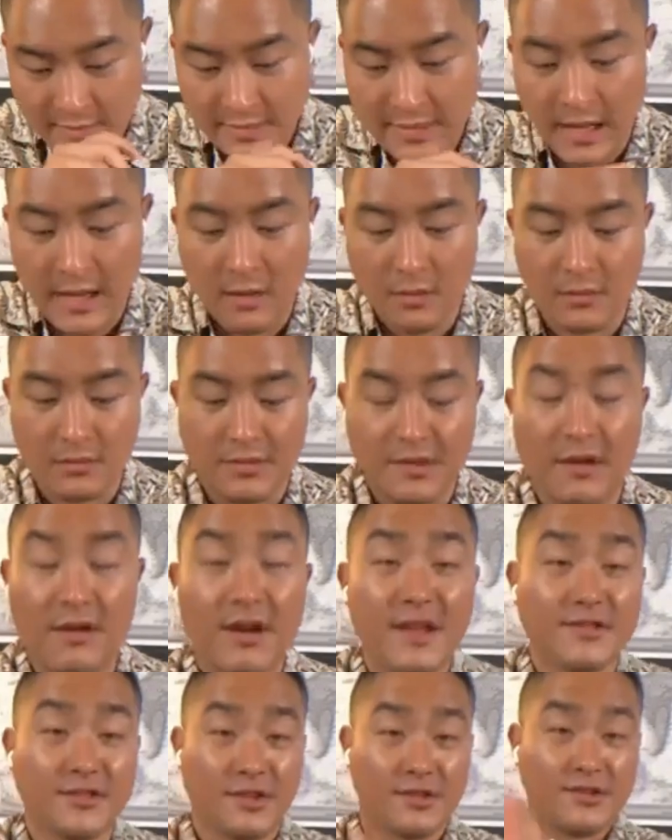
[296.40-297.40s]
now there
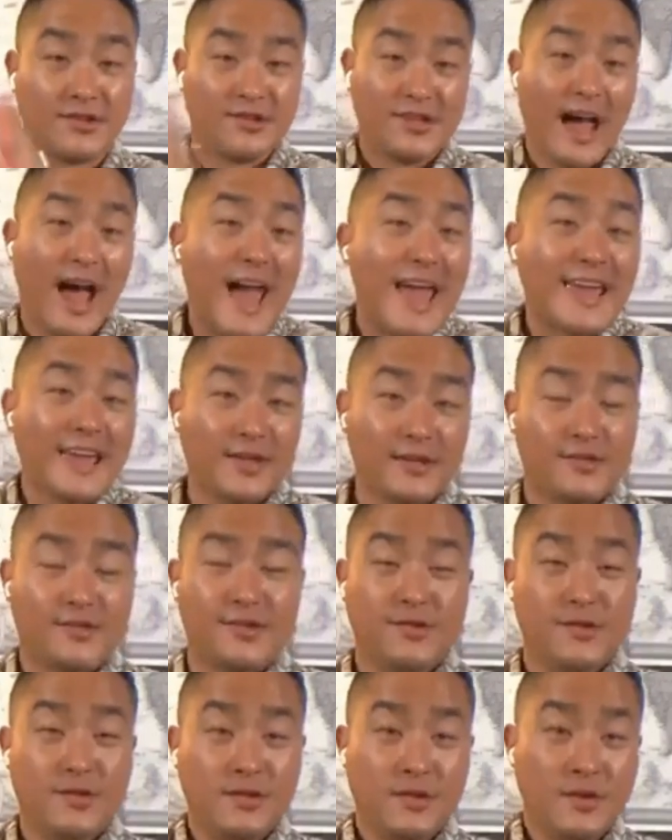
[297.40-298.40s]
is a
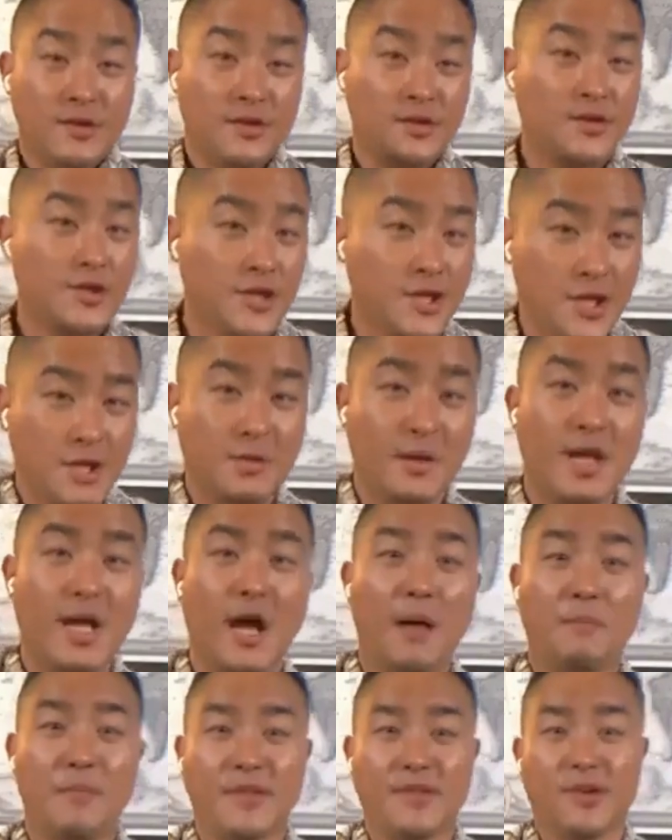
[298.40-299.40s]
science to hearing
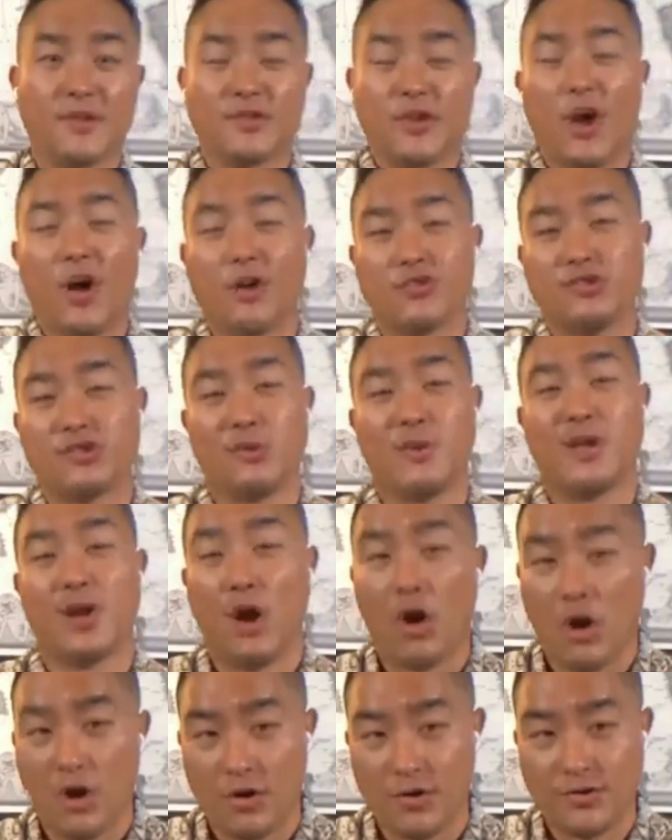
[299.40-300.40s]
God, but there's also
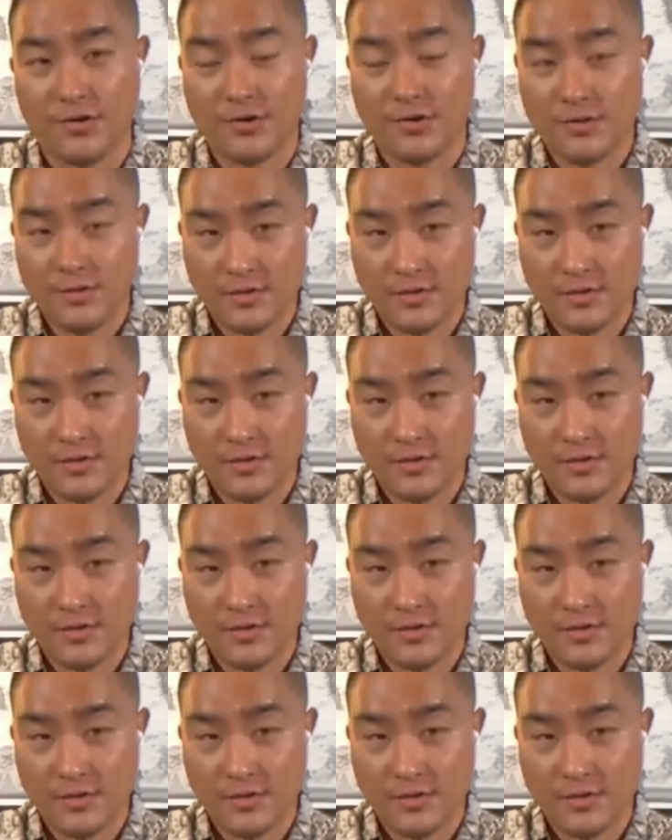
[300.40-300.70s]
an art.